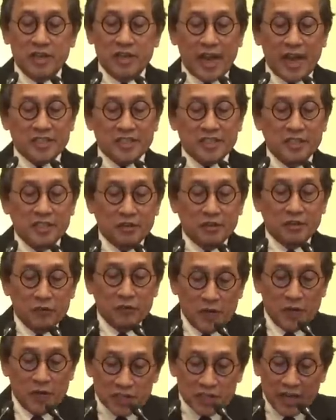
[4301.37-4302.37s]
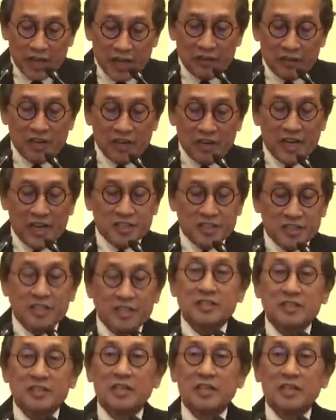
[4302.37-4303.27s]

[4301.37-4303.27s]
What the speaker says: axis of US-China relations,